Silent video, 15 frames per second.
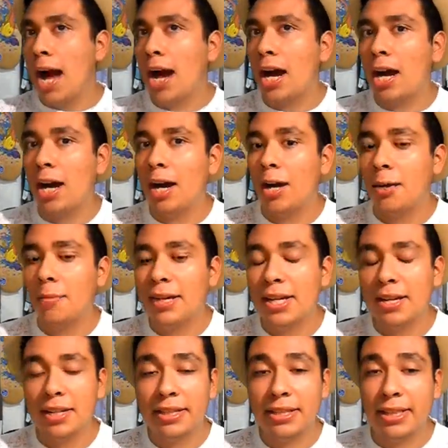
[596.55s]

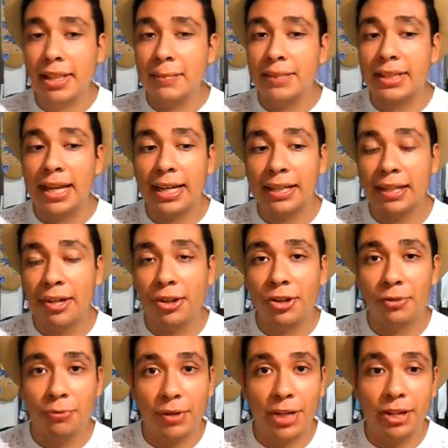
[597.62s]
It seems like they're
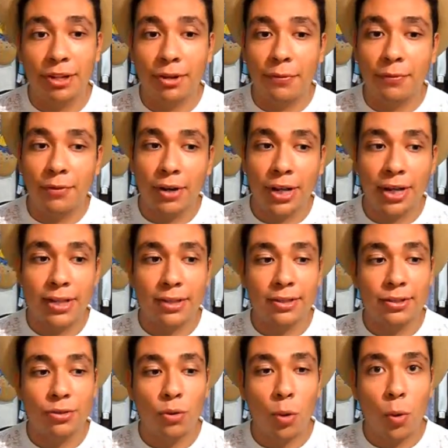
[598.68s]
really good
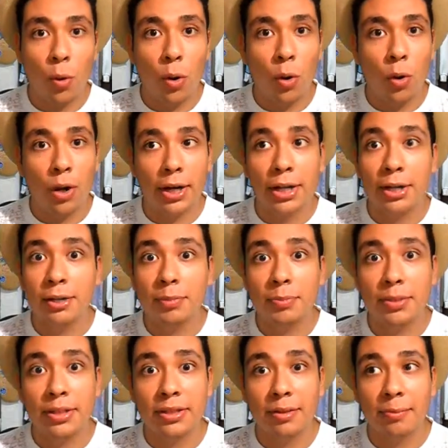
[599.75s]
friends, or it could
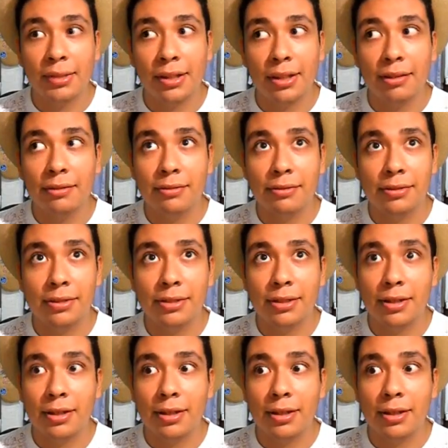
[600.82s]
be something else.